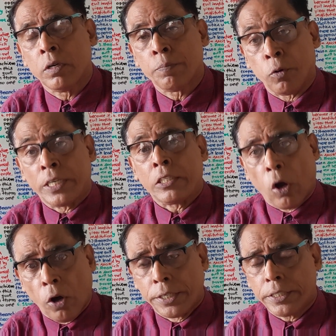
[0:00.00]
political
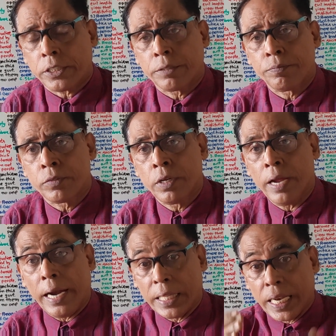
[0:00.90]
honors,
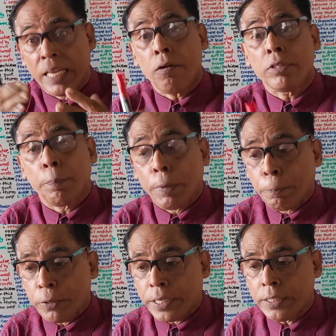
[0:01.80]
and the name of the
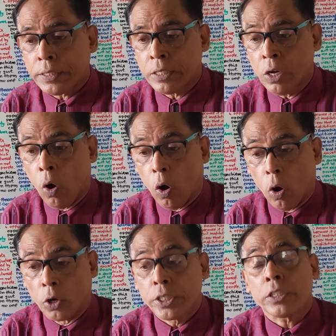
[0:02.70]
paper is
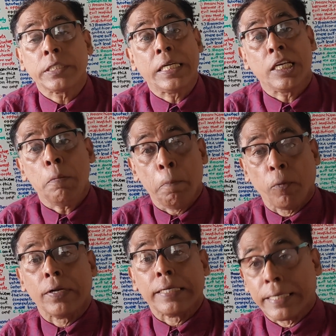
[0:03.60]
Understanding
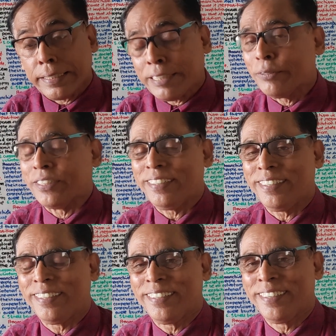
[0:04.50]
Political Theory,
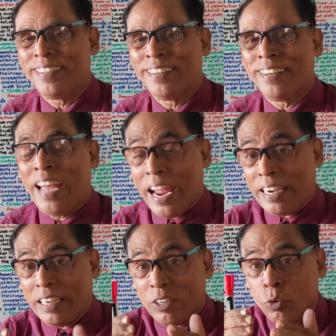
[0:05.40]

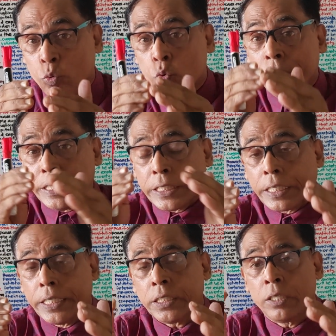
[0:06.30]
and we'll
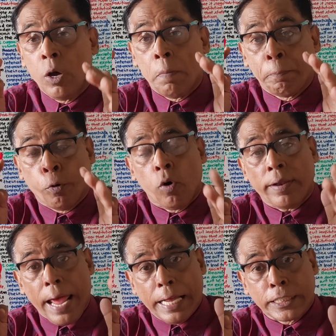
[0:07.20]
discuss
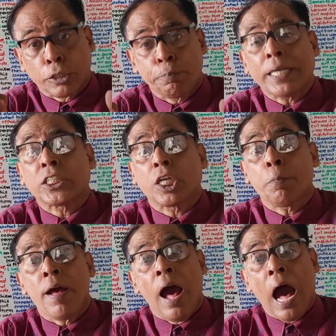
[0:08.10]
4 aspects
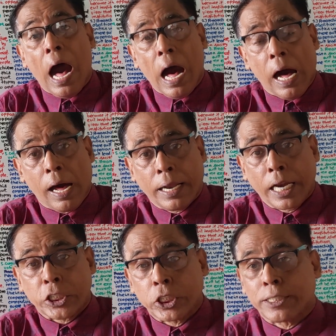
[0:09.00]
of
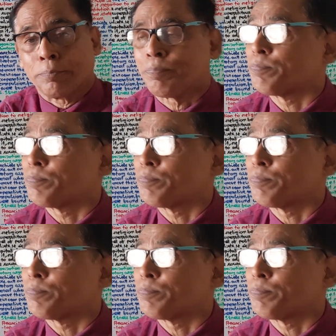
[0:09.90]
anarchism.